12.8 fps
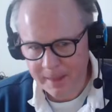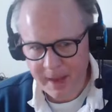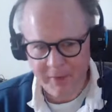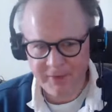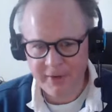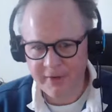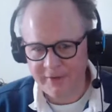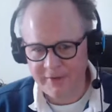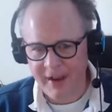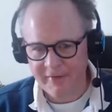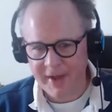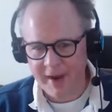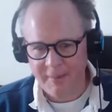Anyways, you can see
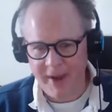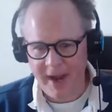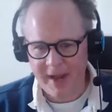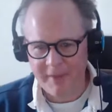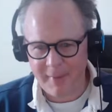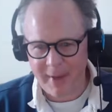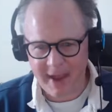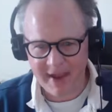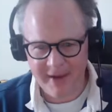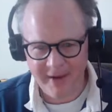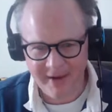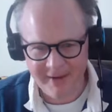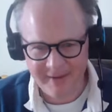I've got a painting back
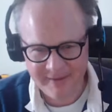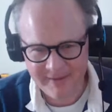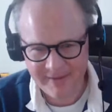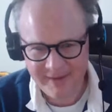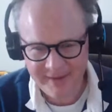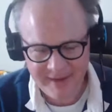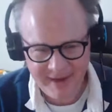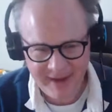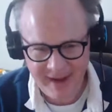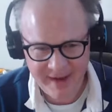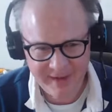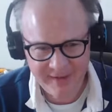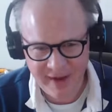here,
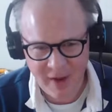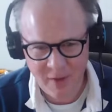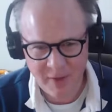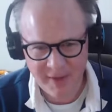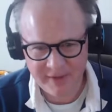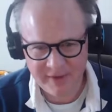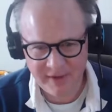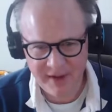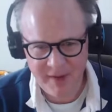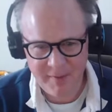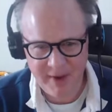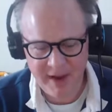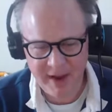and it's not one that's on
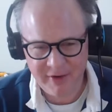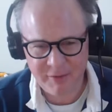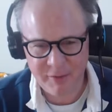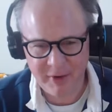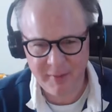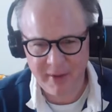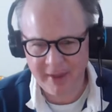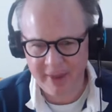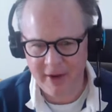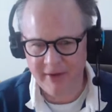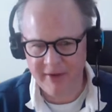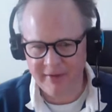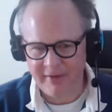eBay. I just put it back
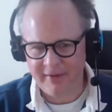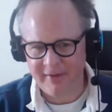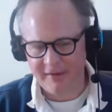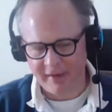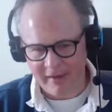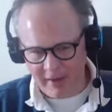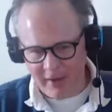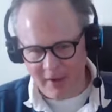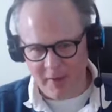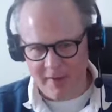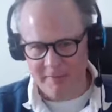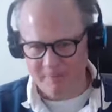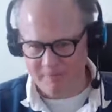there because it's like, you know
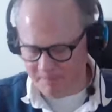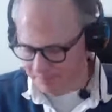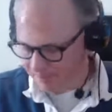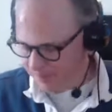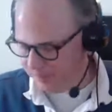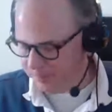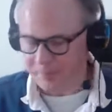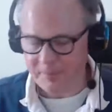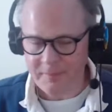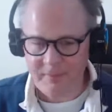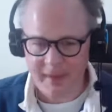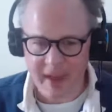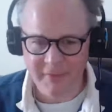what?
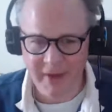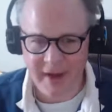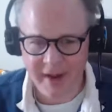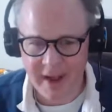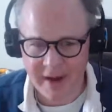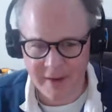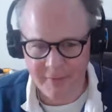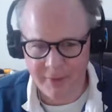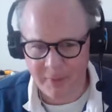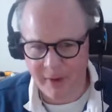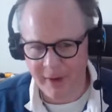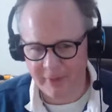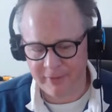I've kind of gotten off the
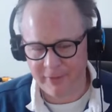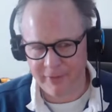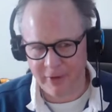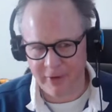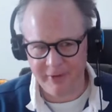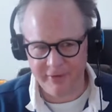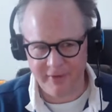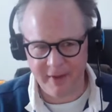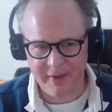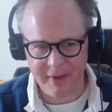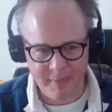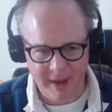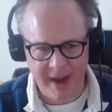rails as far as
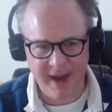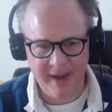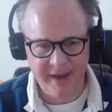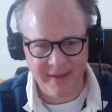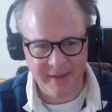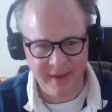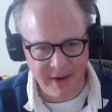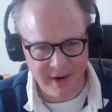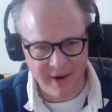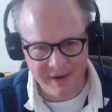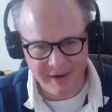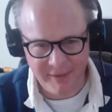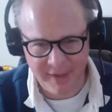the painting and the
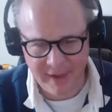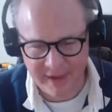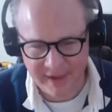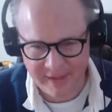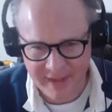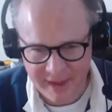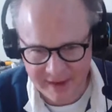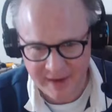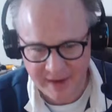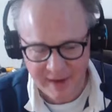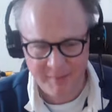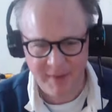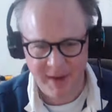art and everything like that.
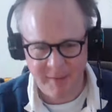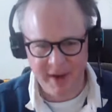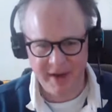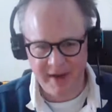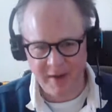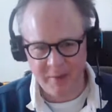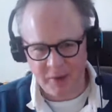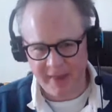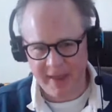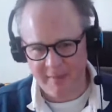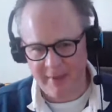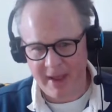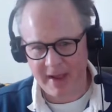Maybe I need to bring
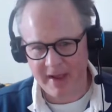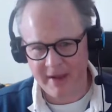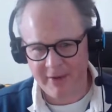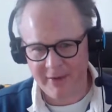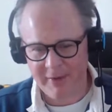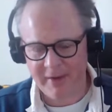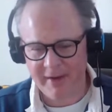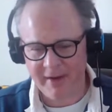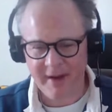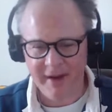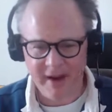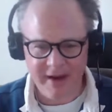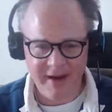that back into it.
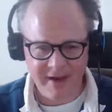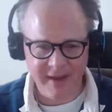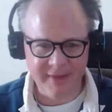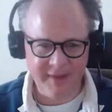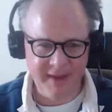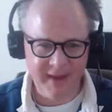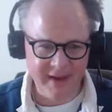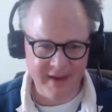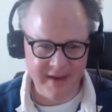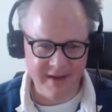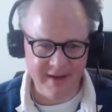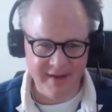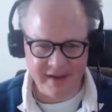I did get
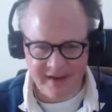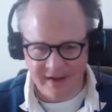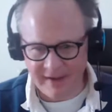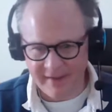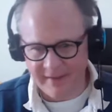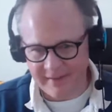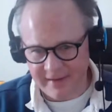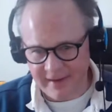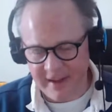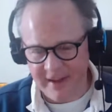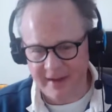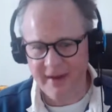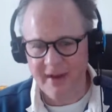the
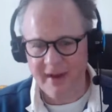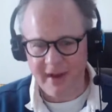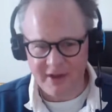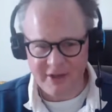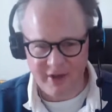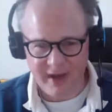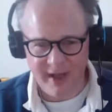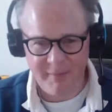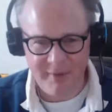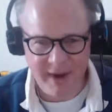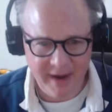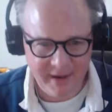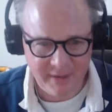stand. I should have
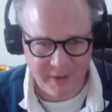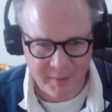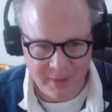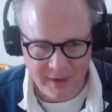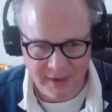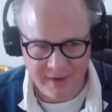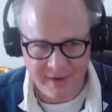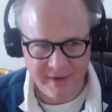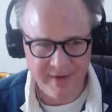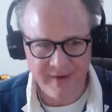paintings up there.